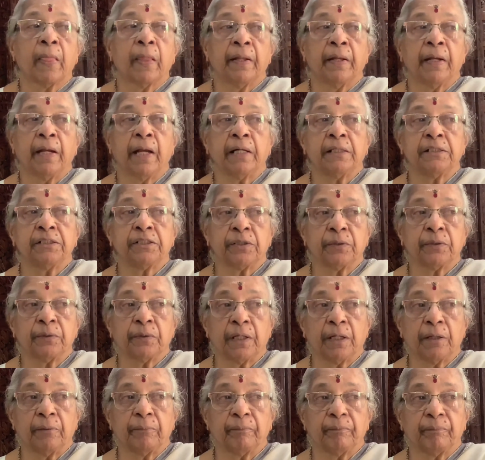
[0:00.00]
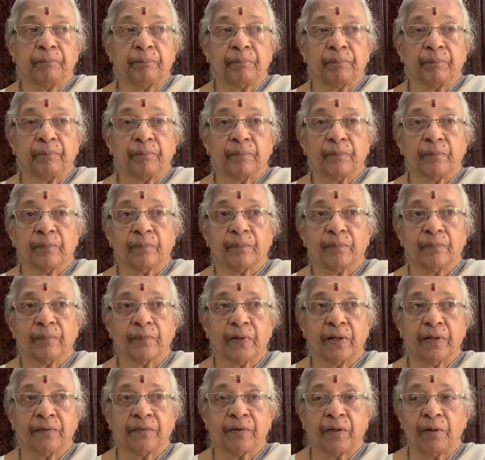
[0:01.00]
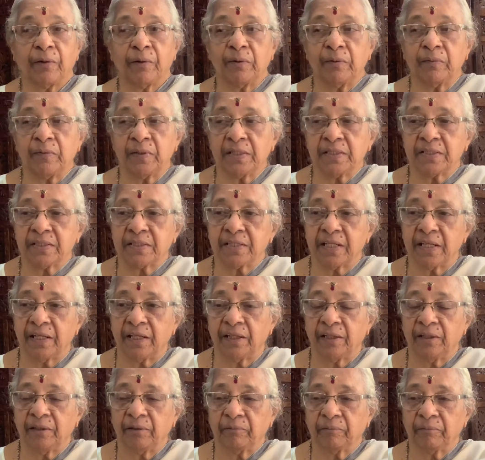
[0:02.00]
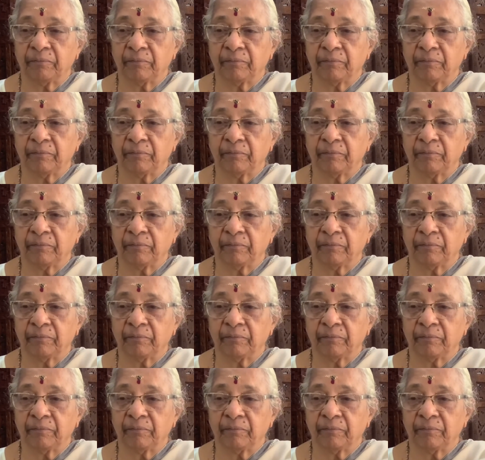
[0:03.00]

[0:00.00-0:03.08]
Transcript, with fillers: Raja Yoga. As I always say,